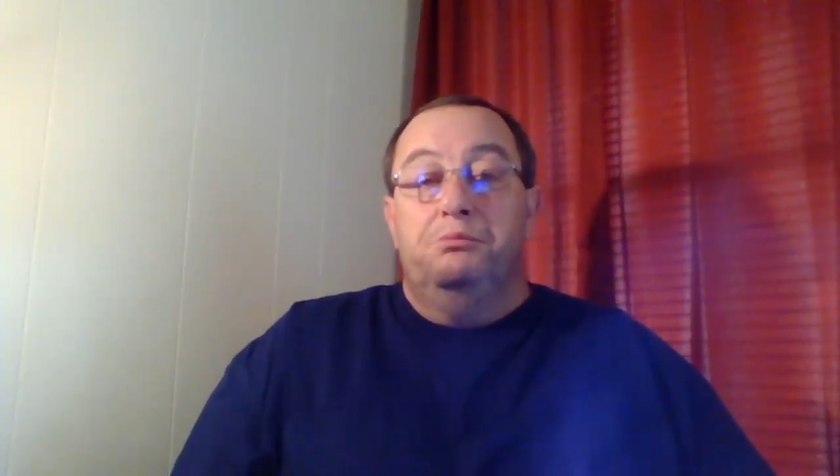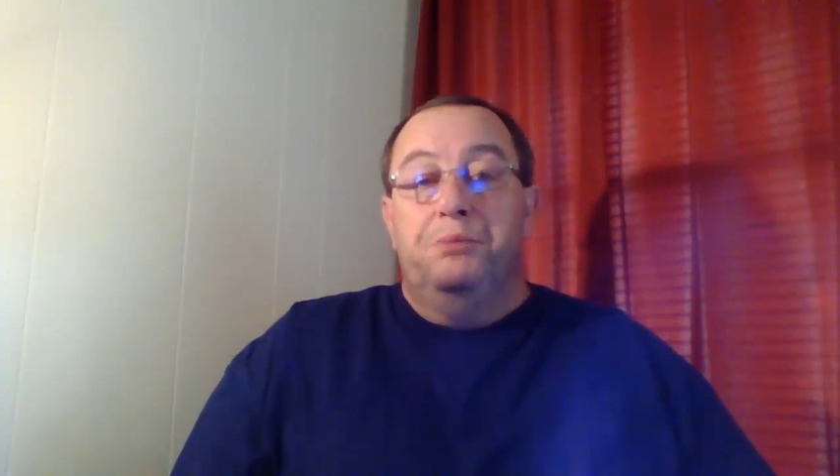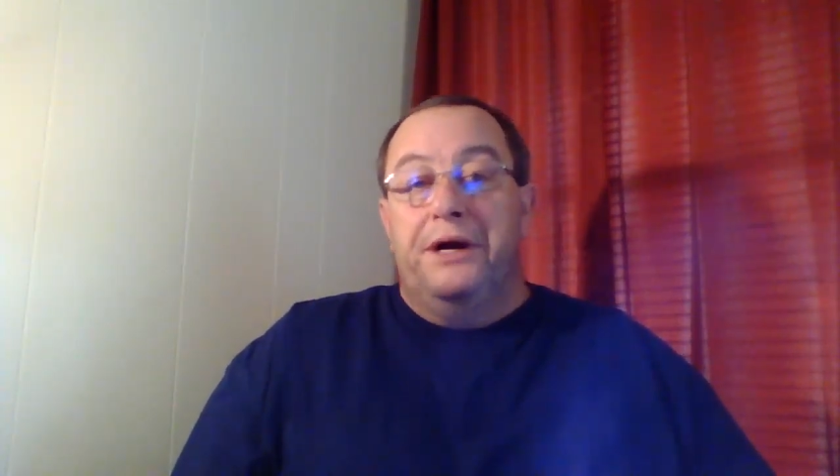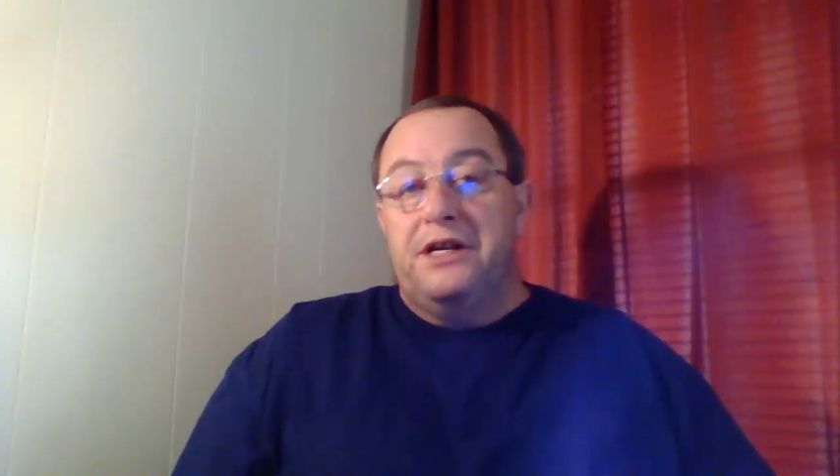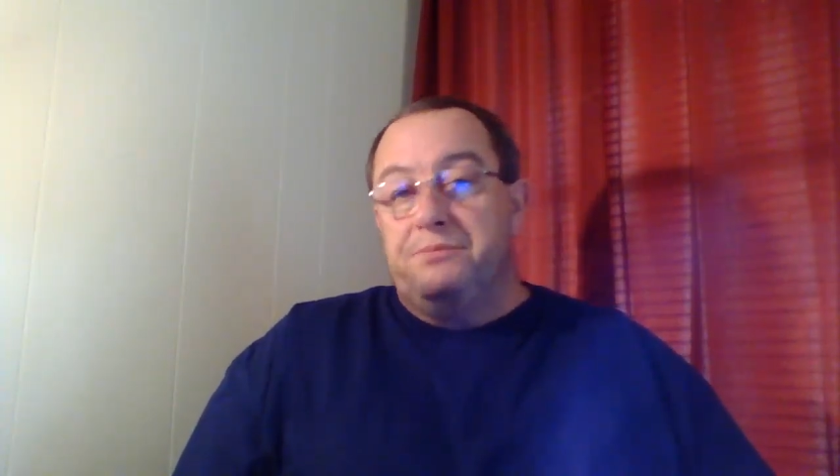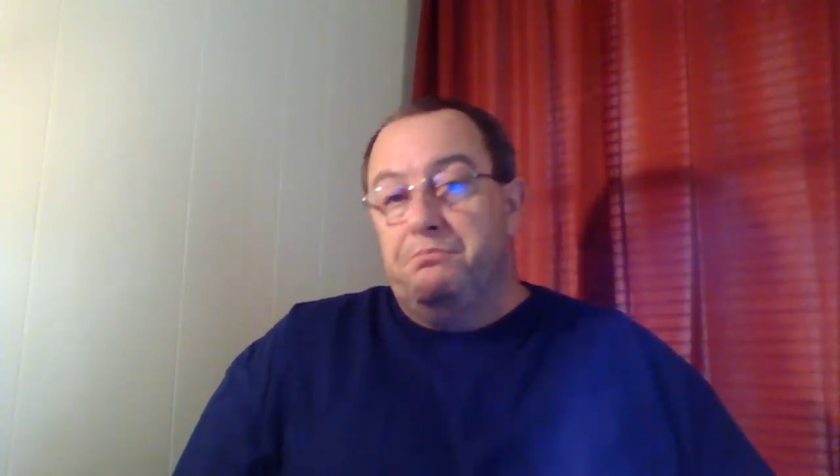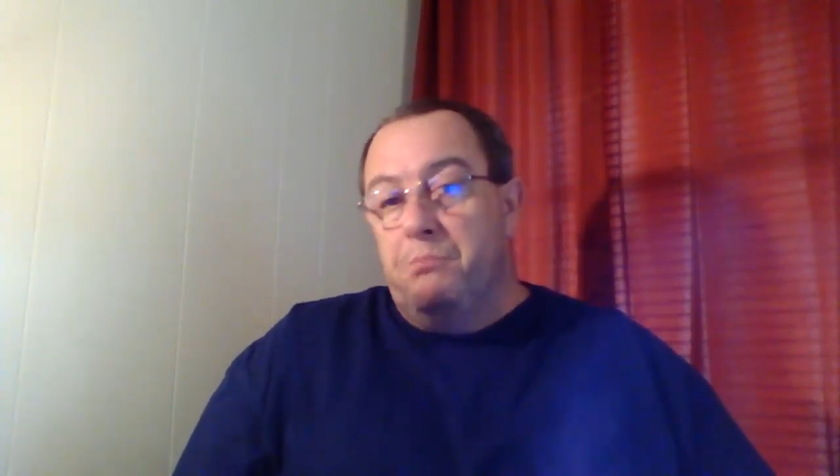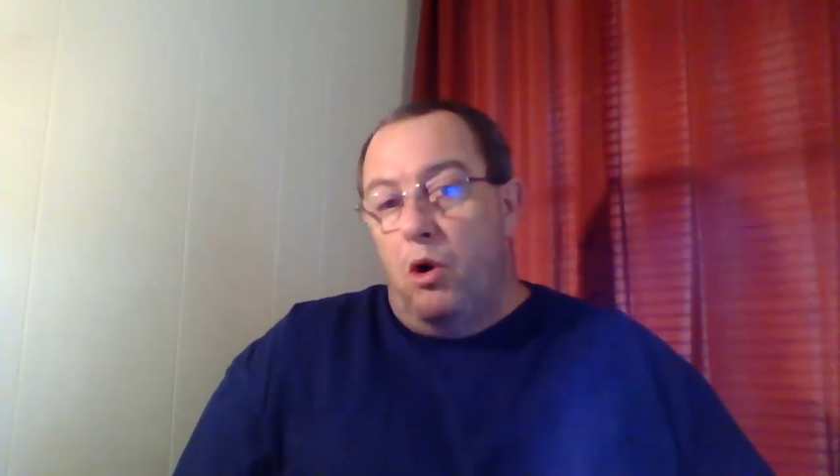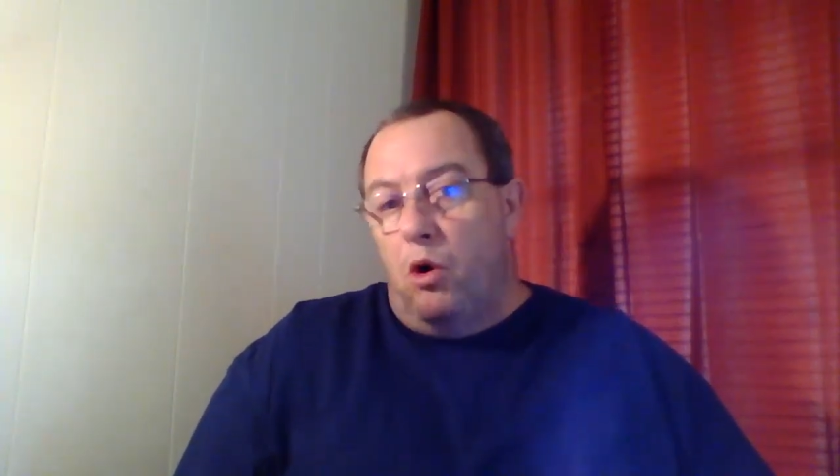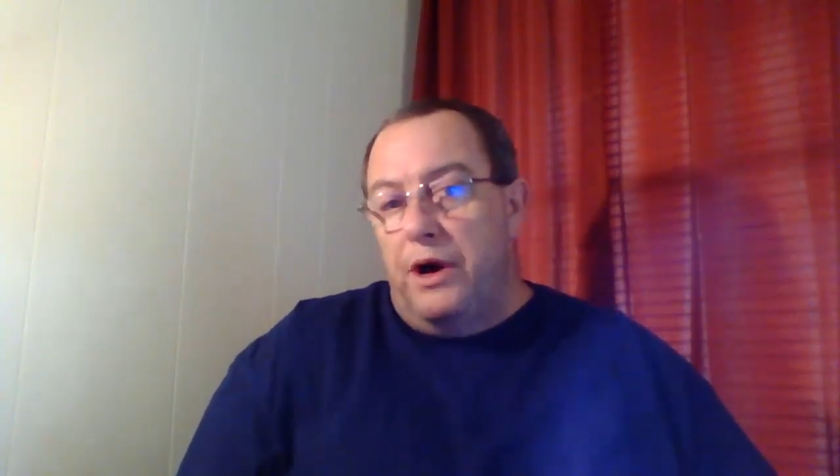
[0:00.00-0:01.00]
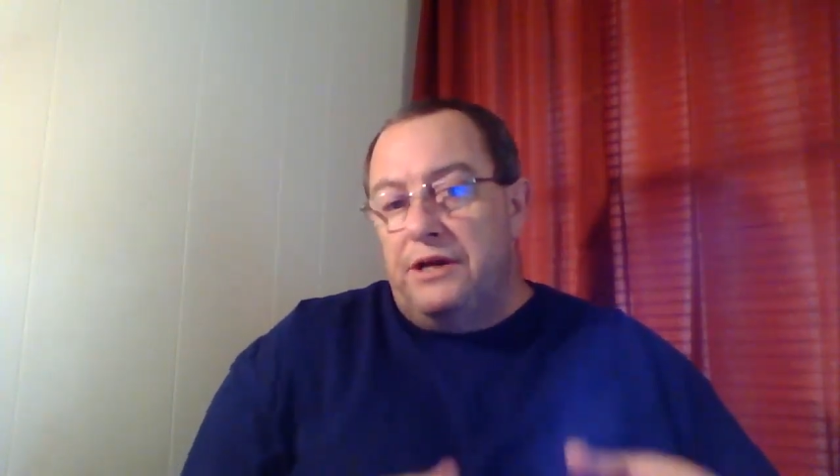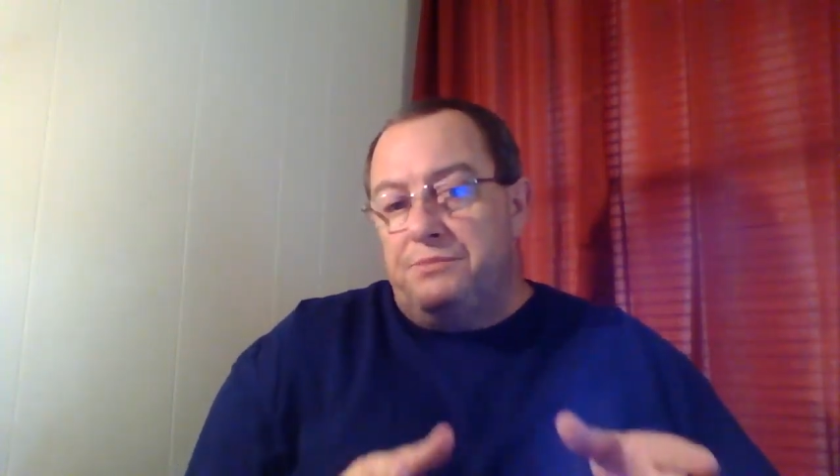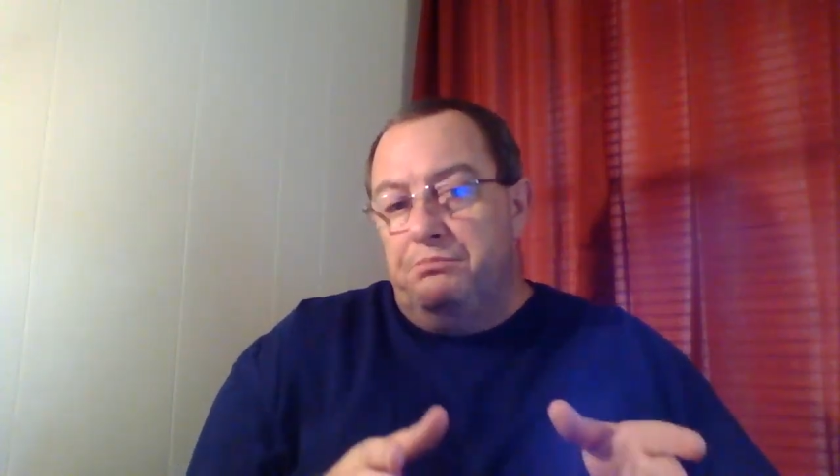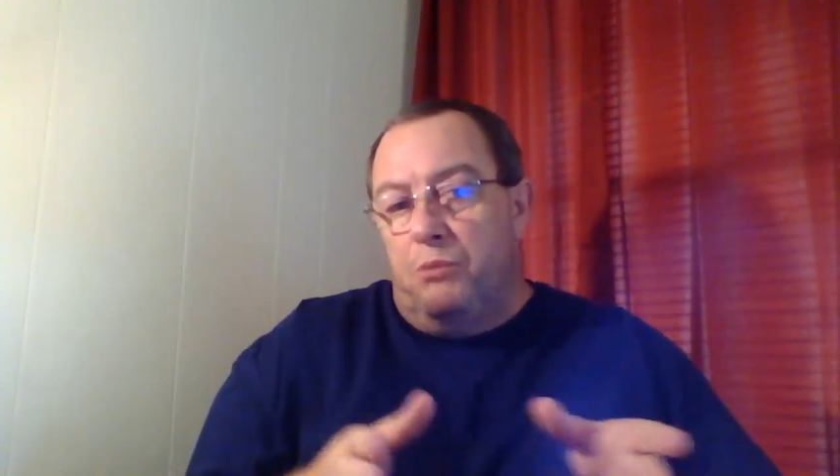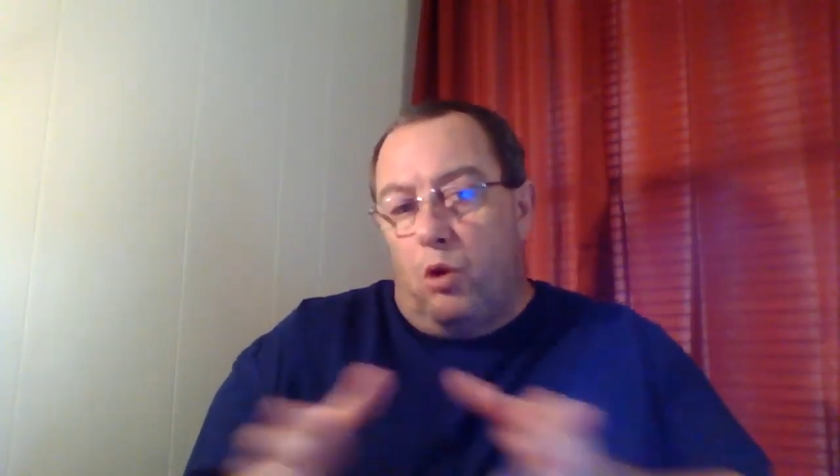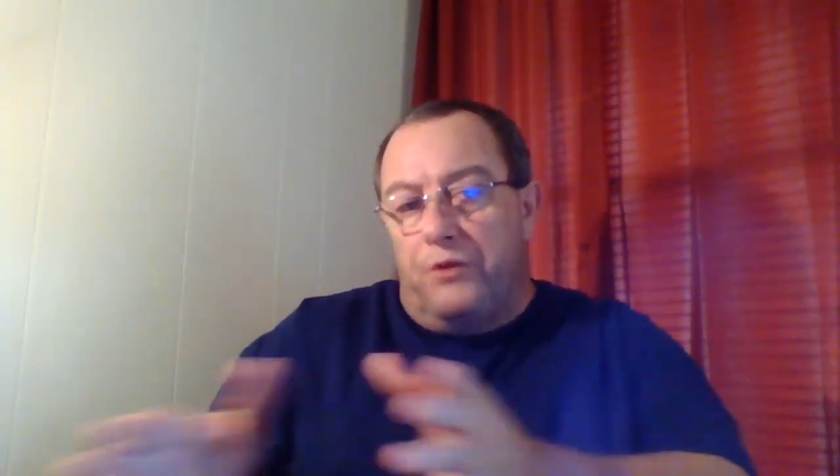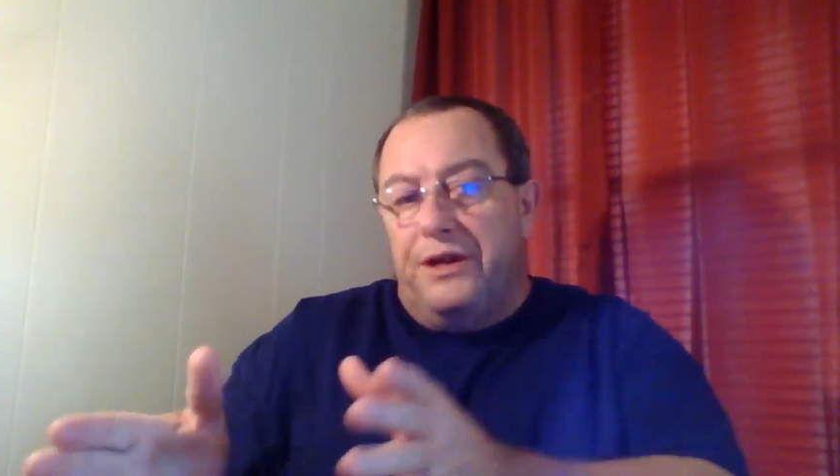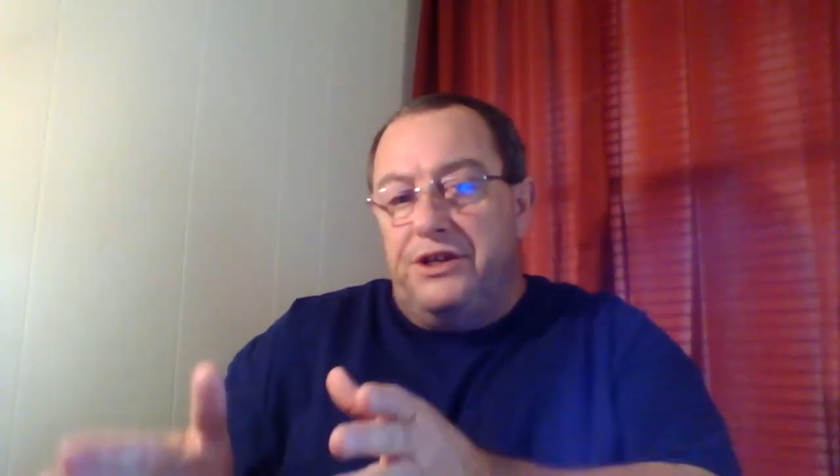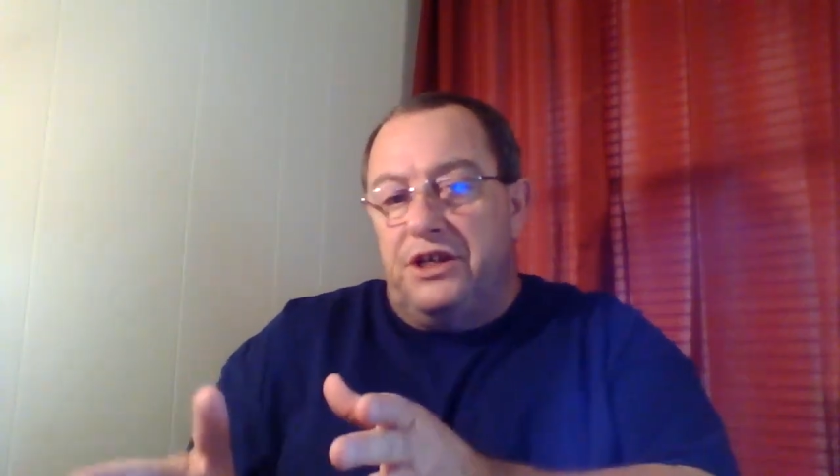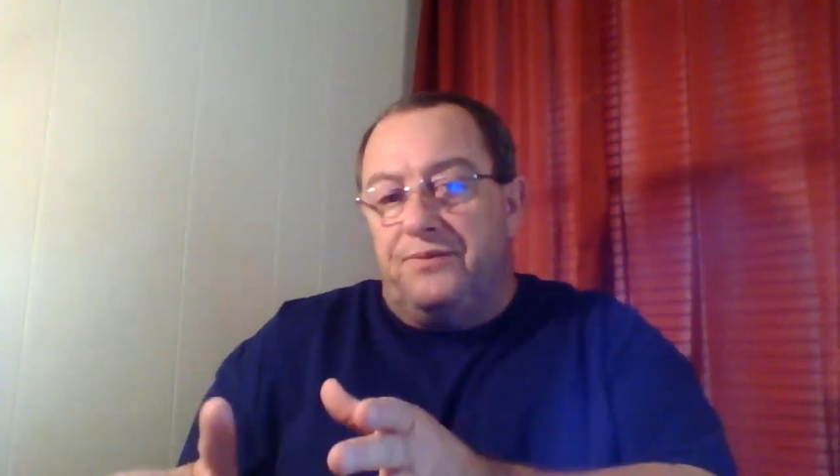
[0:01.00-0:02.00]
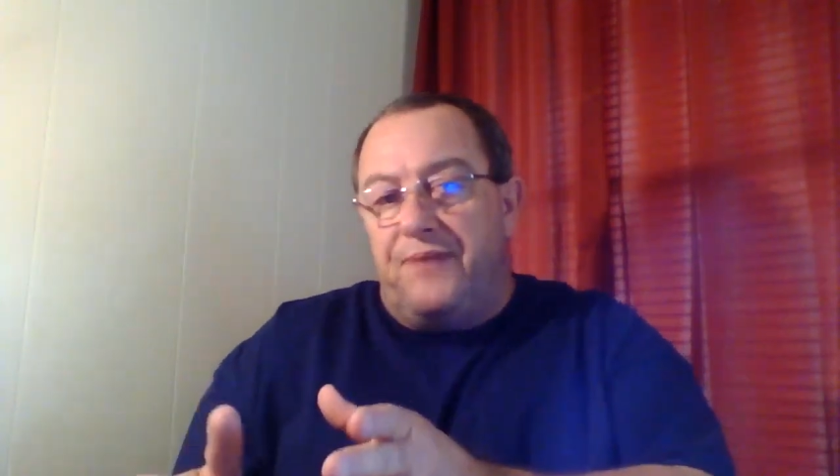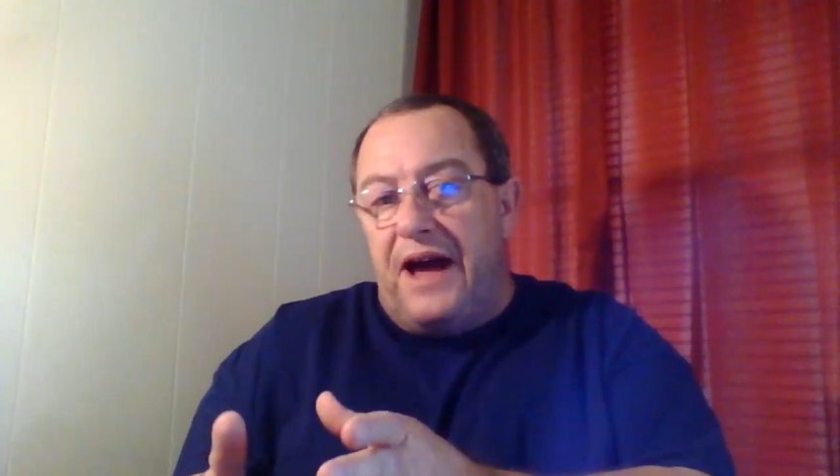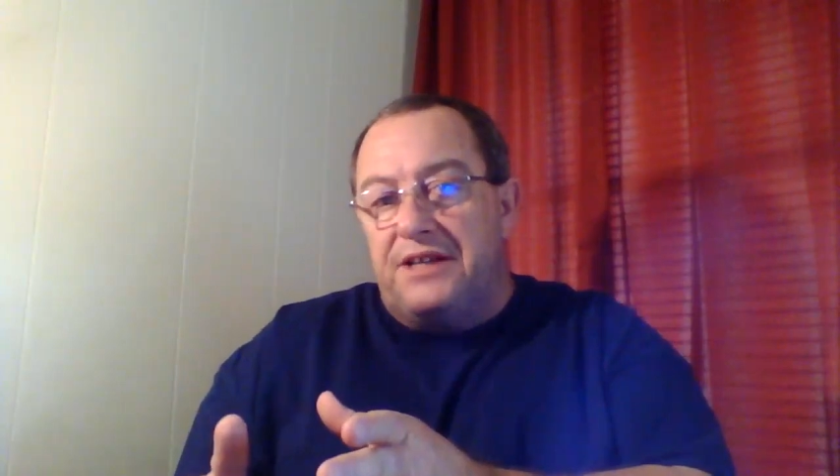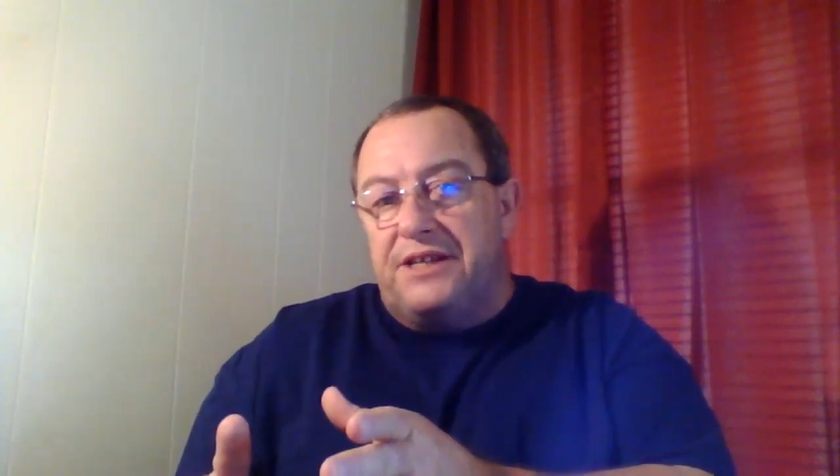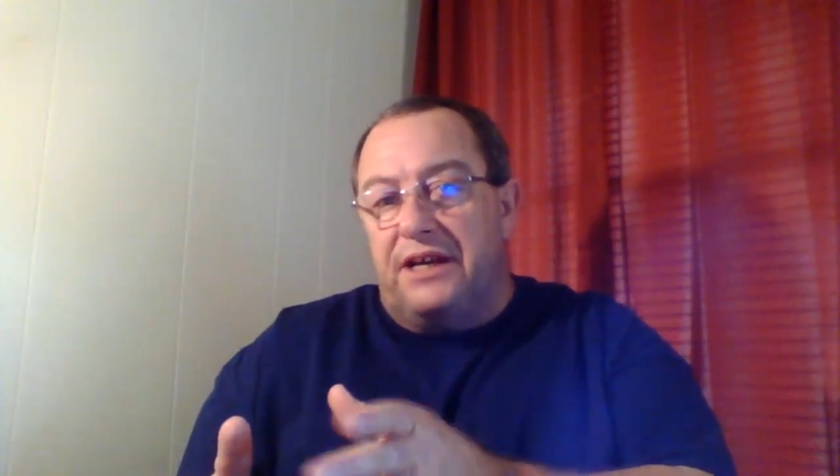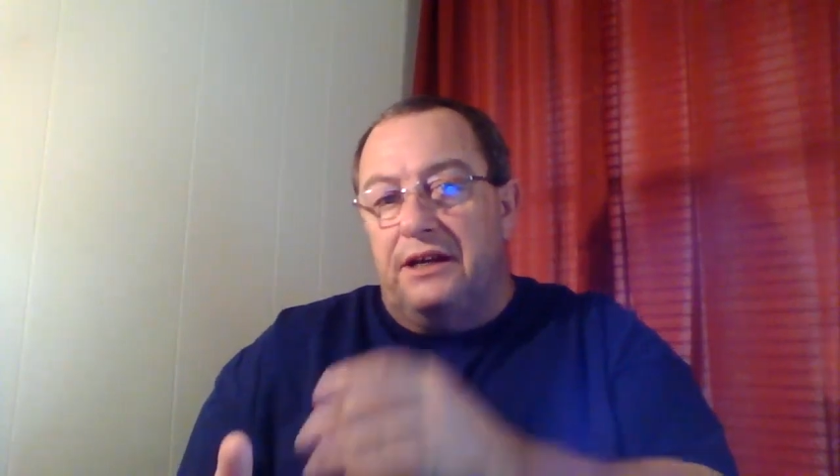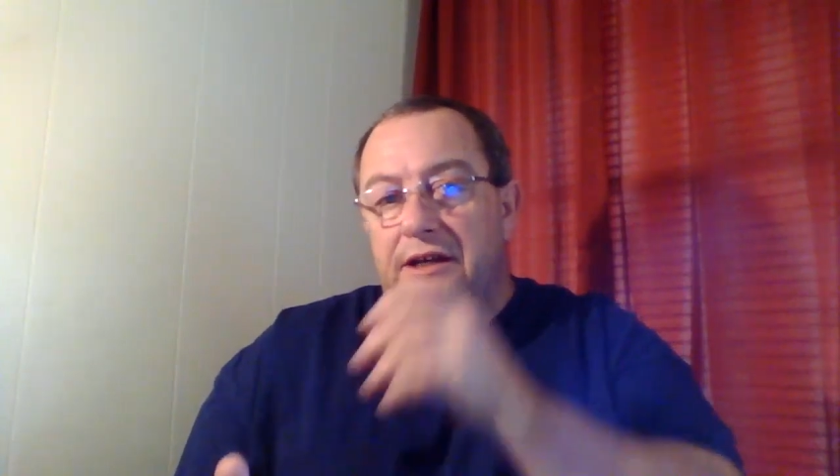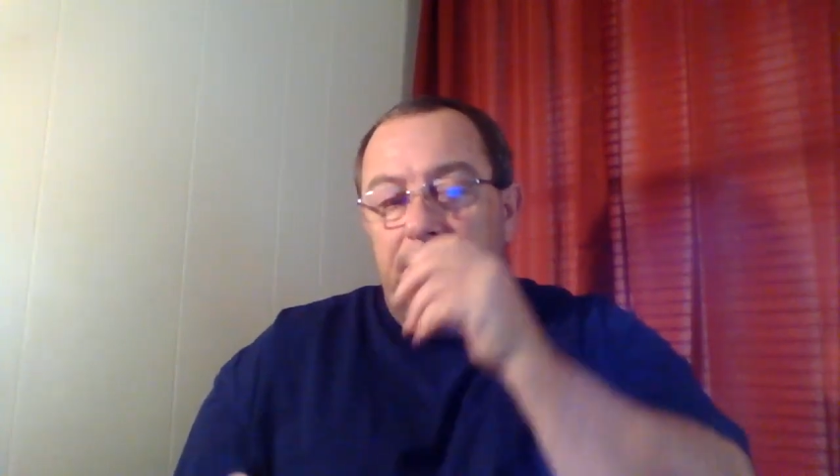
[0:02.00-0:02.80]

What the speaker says: But it's more than just fasting.